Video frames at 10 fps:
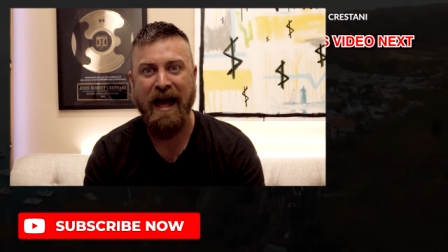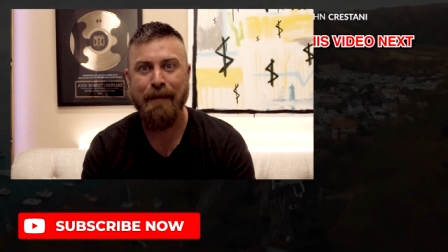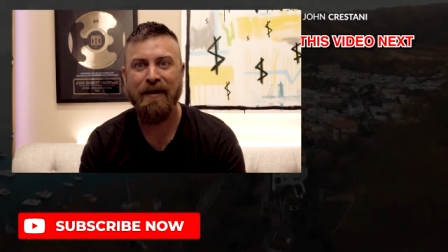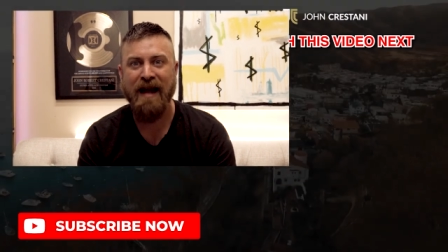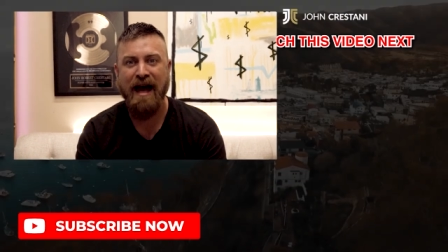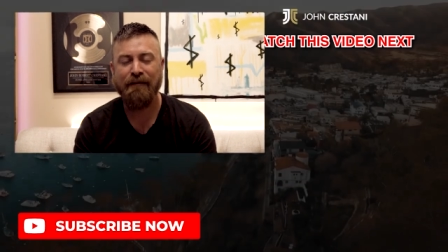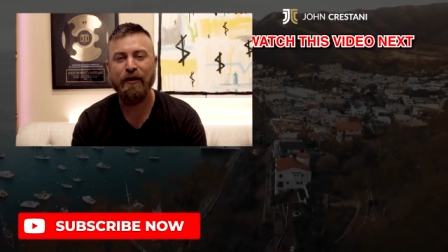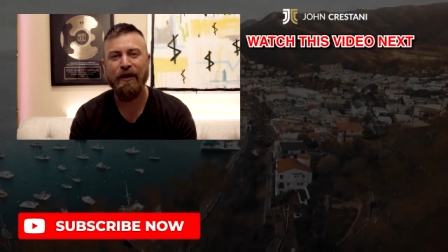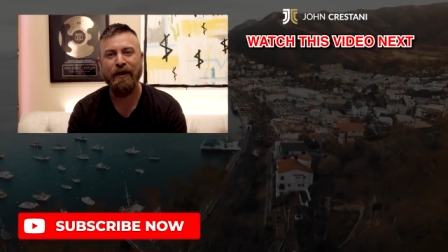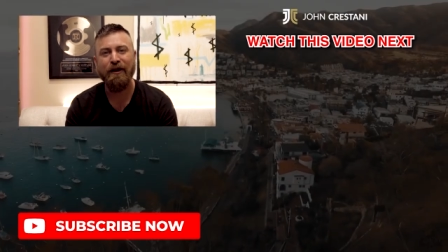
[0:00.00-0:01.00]
happy to have you
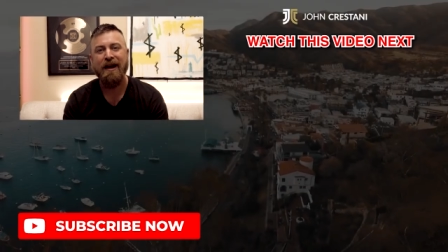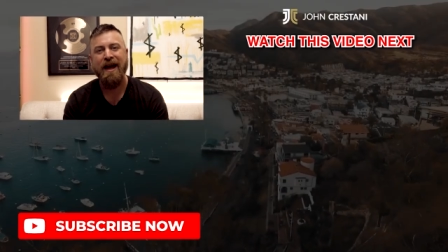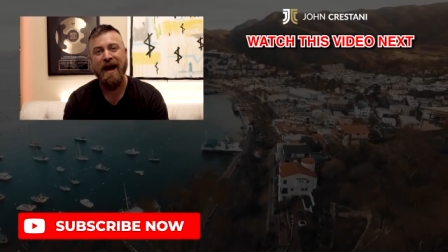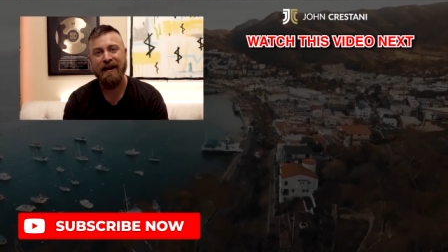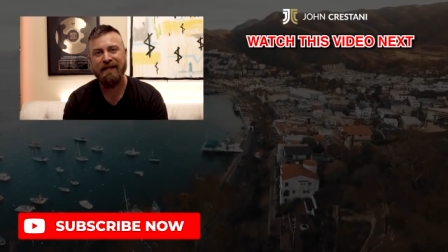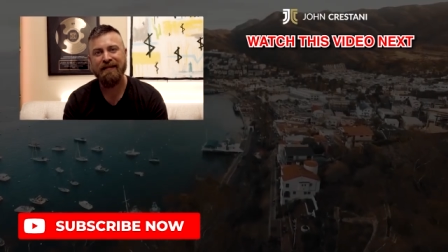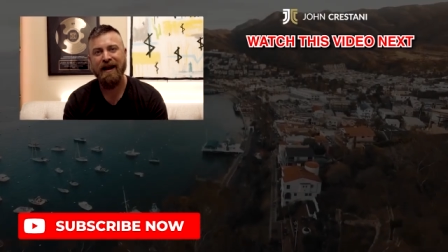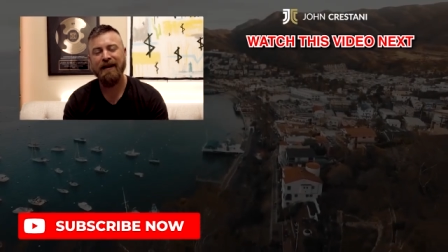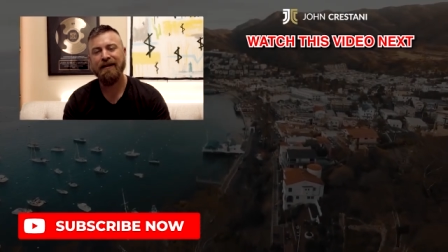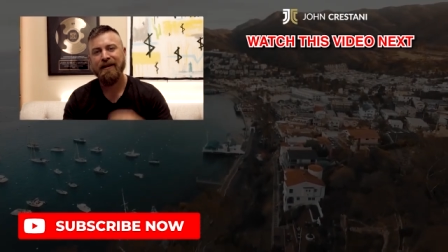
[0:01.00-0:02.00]
here and
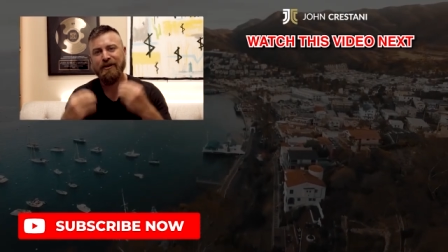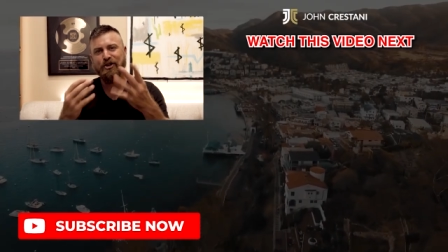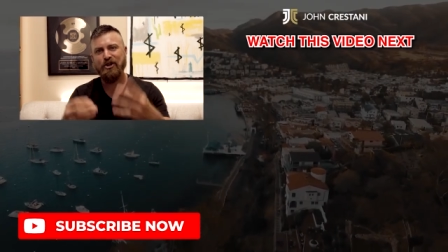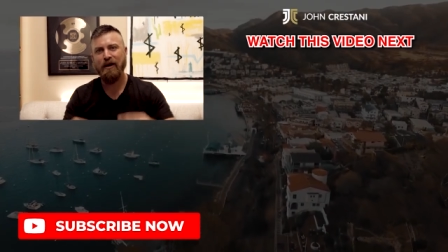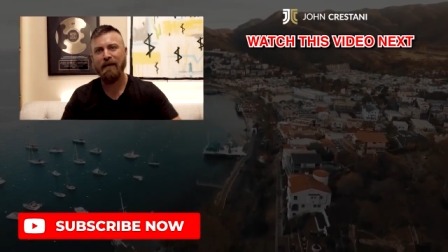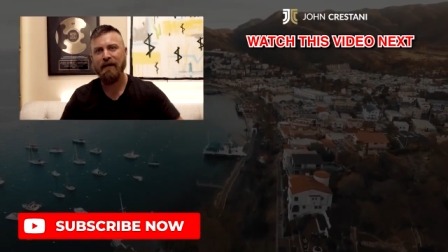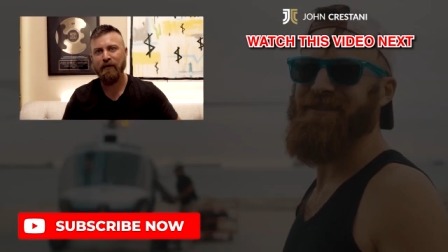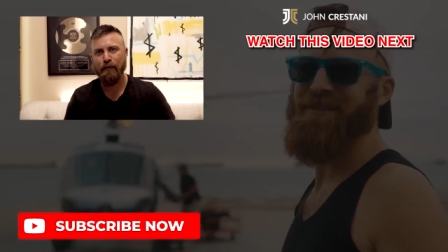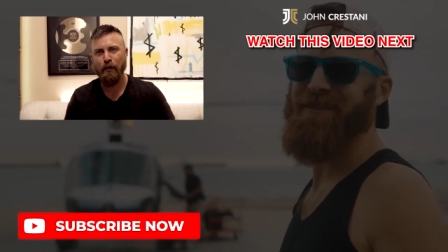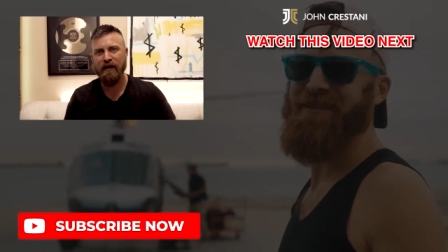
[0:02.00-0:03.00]
excited to share my
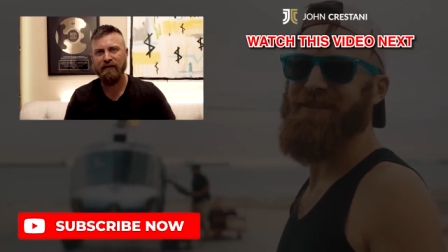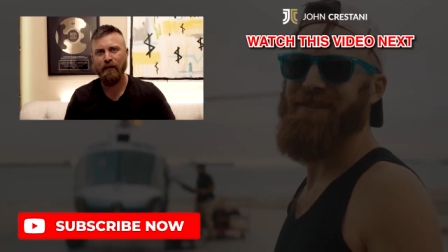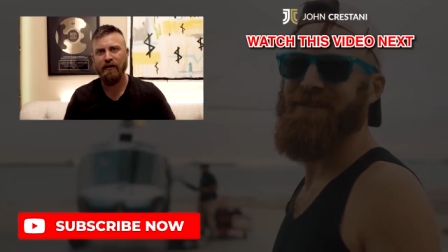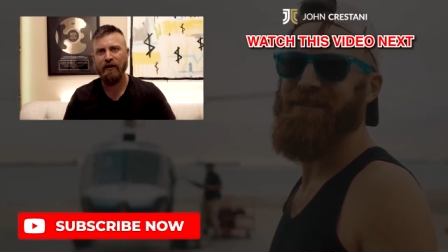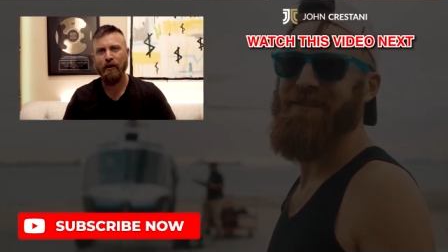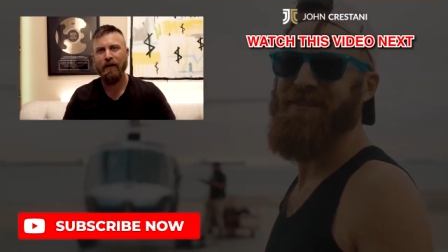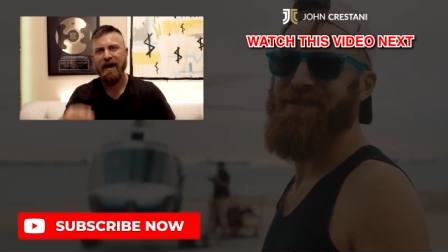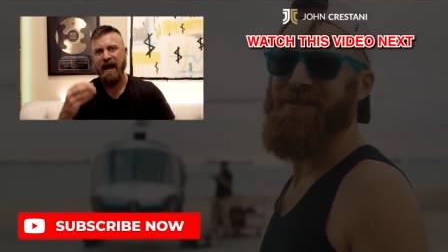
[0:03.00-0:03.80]
viewpoints with you